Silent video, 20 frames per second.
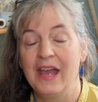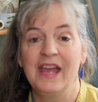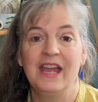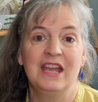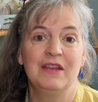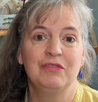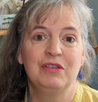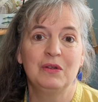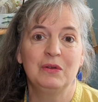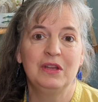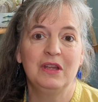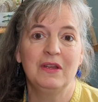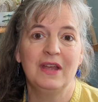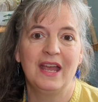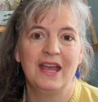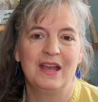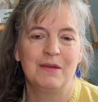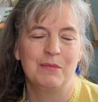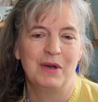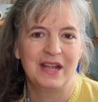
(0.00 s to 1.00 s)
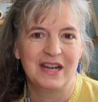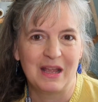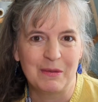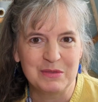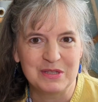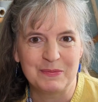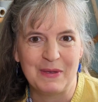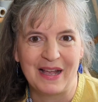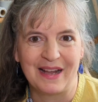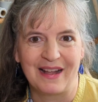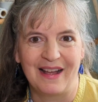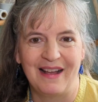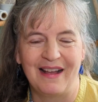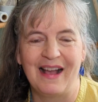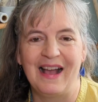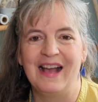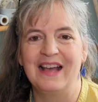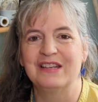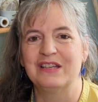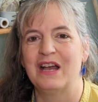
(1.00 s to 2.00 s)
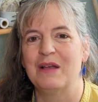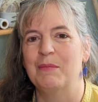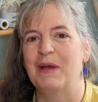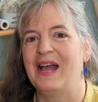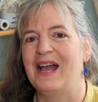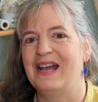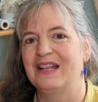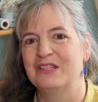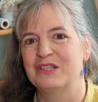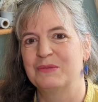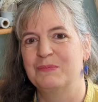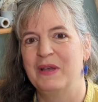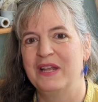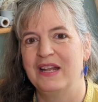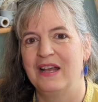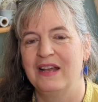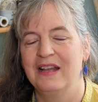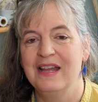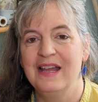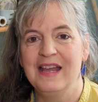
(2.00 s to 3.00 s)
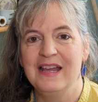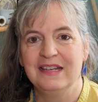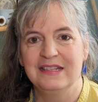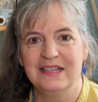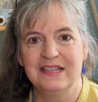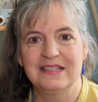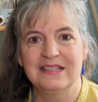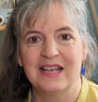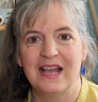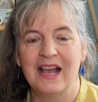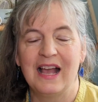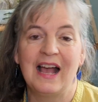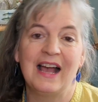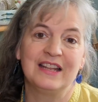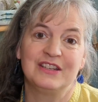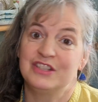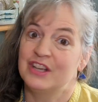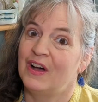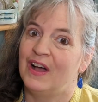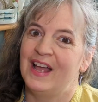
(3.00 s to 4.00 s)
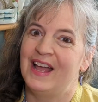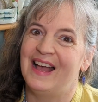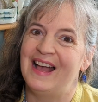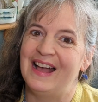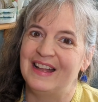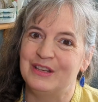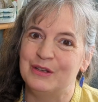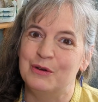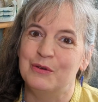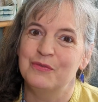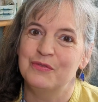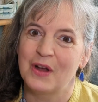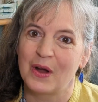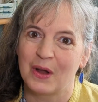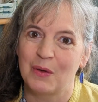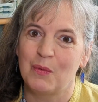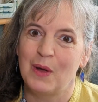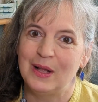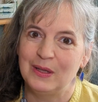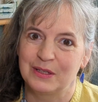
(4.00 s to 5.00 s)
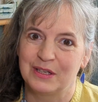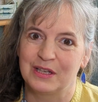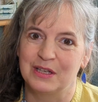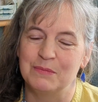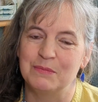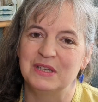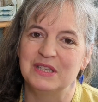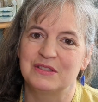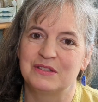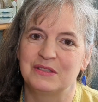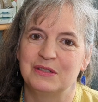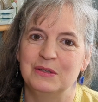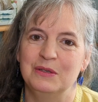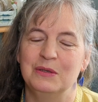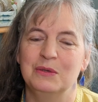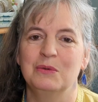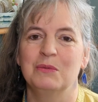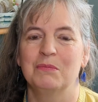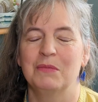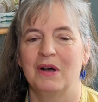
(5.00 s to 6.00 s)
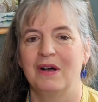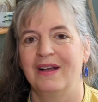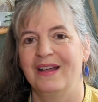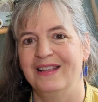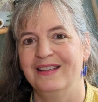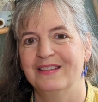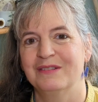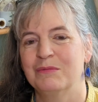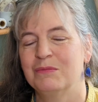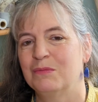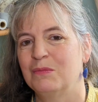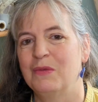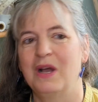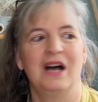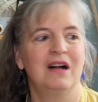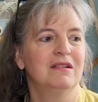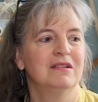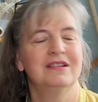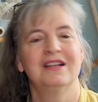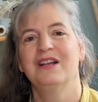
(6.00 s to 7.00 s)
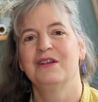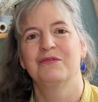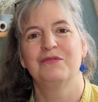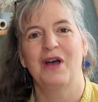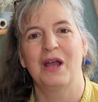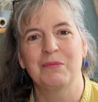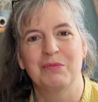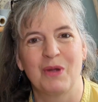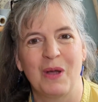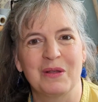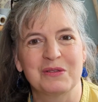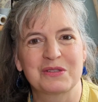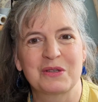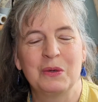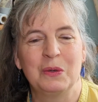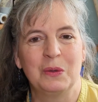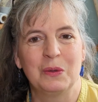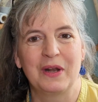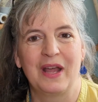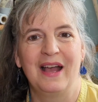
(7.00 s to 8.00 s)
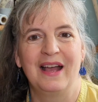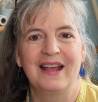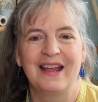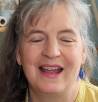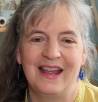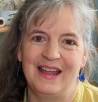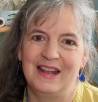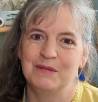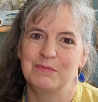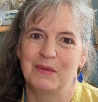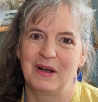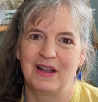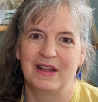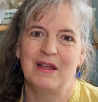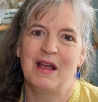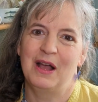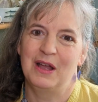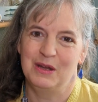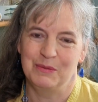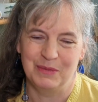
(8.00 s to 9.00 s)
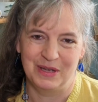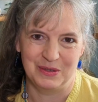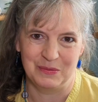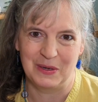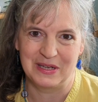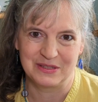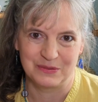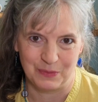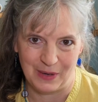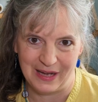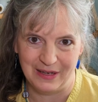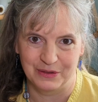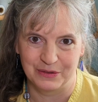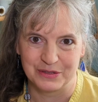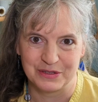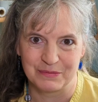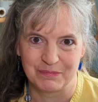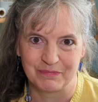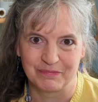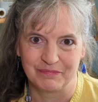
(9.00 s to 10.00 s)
If you're new here, my name is Becca and I'm a hand spinner, knitter and dyer, and you're very welcome to my, fibre arts corner in my home in West Wales.